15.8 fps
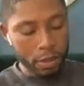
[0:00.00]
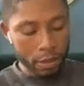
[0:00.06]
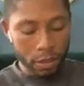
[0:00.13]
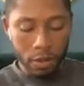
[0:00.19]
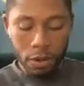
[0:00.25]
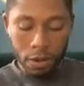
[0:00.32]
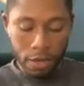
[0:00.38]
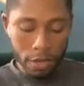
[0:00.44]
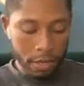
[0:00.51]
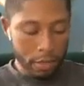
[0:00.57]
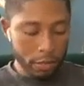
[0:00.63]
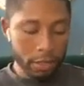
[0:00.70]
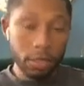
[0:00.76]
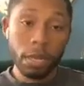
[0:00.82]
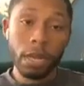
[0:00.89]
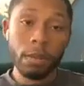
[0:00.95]
All right,
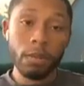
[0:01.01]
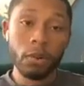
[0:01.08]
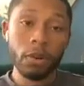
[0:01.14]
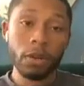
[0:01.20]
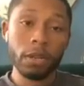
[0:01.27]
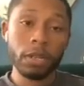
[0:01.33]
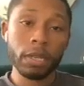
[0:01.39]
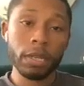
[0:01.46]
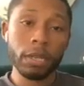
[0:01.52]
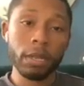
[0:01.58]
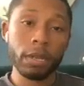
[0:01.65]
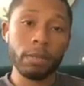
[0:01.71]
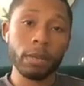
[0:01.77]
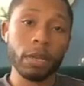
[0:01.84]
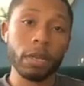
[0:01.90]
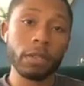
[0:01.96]
guys, I'm all cleaned up
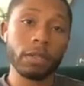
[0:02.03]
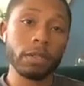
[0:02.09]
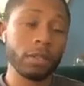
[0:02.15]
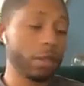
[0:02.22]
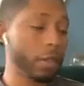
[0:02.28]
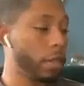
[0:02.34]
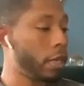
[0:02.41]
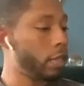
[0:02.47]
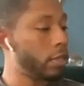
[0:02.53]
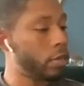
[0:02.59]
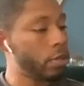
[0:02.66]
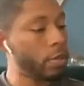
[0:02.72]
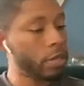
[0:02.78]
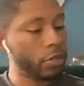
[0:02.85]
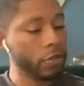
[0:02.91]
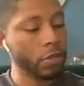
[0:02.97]
now. So thanks so
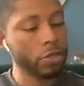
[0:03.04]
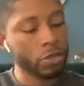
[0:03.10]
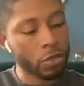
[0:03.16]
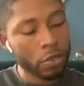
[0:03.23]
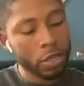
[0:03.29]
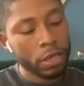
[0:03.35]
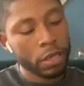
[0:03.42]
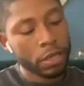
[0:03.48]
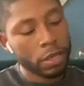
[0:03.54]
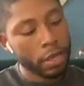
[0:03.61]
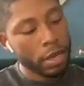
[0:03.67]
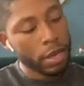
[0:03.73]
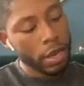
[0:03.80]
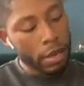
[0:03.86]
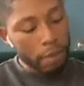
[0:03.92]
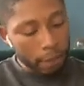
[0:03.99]
much for joining
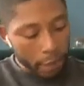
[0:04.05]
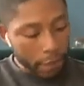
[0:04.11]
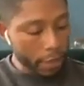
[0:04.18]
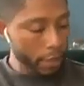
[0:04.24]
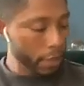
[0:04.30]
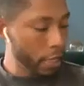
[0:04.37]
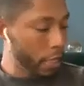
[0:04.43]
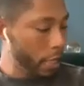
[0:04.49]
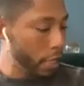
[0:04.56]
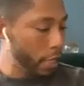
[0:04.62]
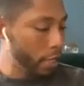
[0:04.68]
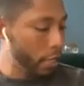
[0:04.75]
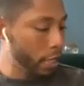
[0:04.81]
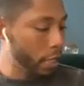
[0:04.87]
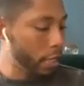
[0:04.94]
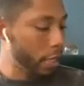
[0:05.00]
me today.
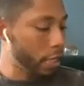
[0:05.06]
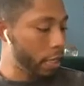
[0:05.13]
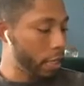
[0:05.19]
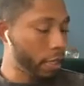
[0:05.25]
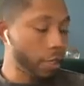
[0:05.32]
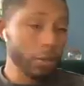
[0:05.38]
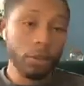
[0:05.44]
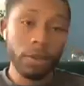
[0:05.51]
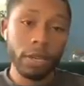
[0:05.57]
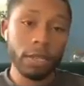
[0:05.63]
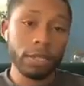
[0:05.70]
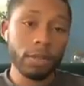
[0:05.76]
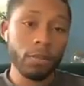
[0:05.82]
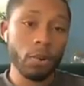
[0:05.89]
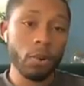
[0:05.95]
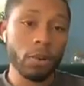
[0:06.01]
And again, thank you again to
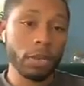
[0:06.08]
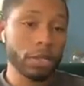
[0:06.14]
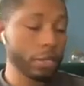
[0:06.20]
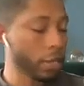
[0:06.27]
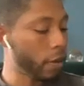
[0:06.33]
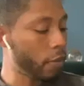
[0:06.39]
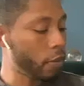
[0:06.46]
Port Discovery.